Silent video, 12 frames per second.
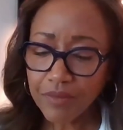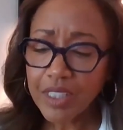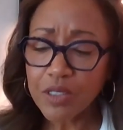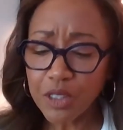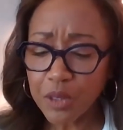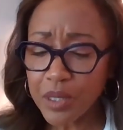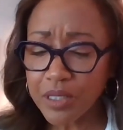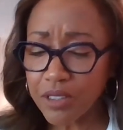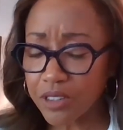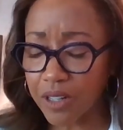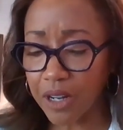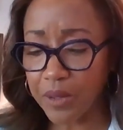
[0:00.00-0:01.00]
So I wasn't
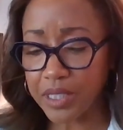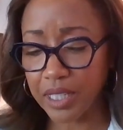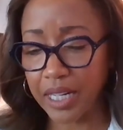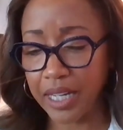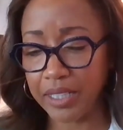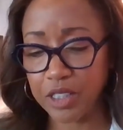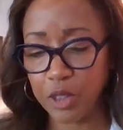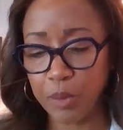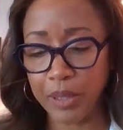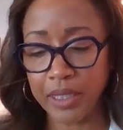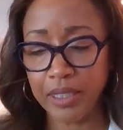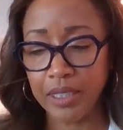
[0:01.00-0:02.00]
sure how I was going to answer,
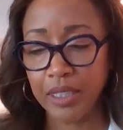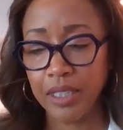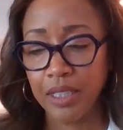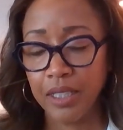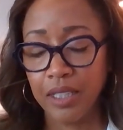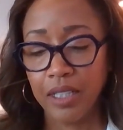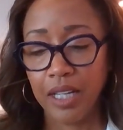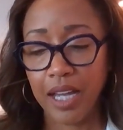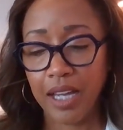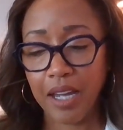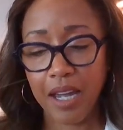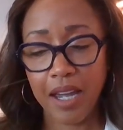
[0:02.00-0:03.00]
but
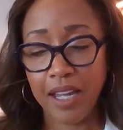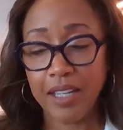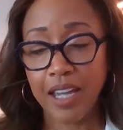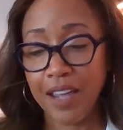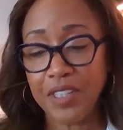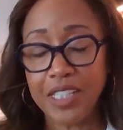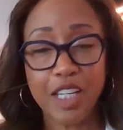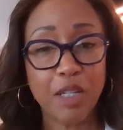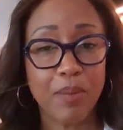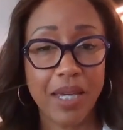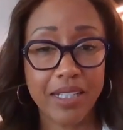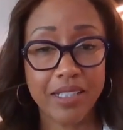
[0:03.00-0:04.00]
I have to take
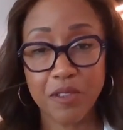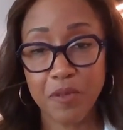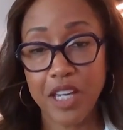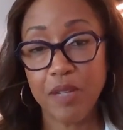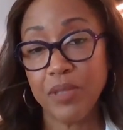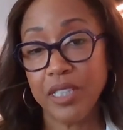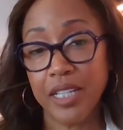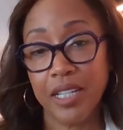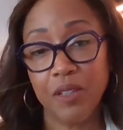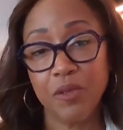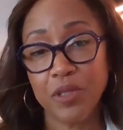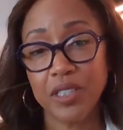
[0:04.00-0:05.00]
it back to family, and
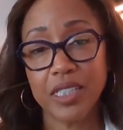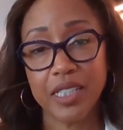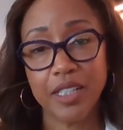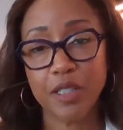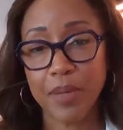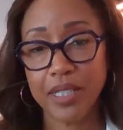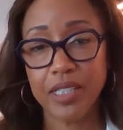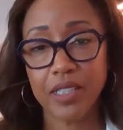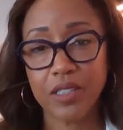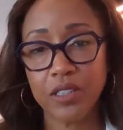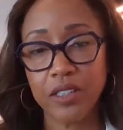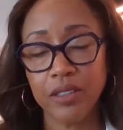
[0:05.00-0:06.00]
I would really say it's my
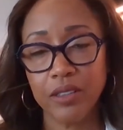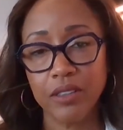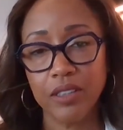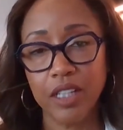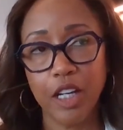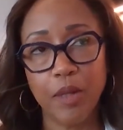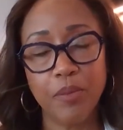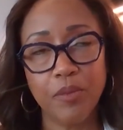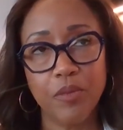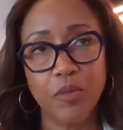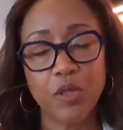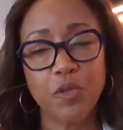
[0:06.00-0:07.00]
sister.
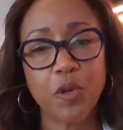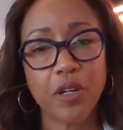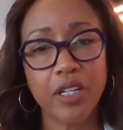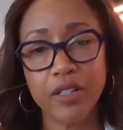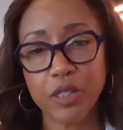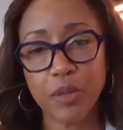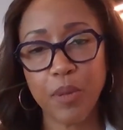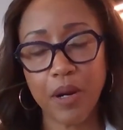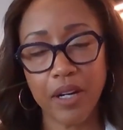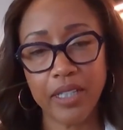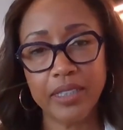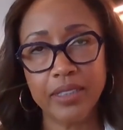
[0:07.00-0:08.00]
We're 4 years
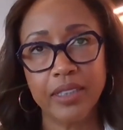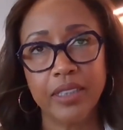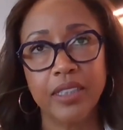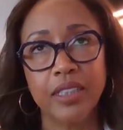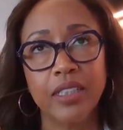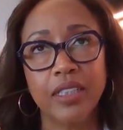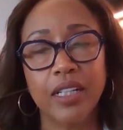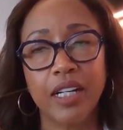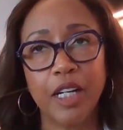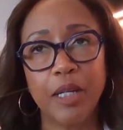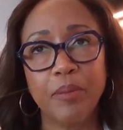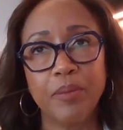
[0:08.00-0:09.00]
apart,
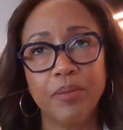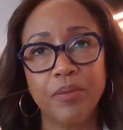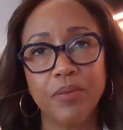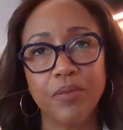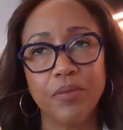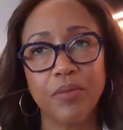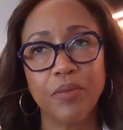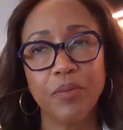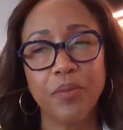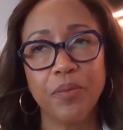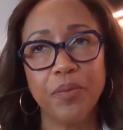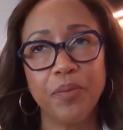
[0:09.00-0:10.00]

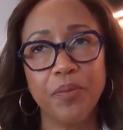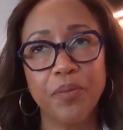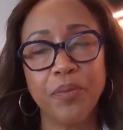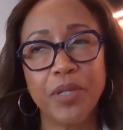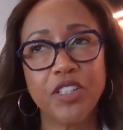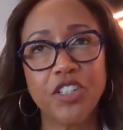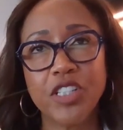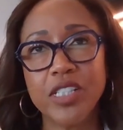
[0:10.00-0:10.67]
but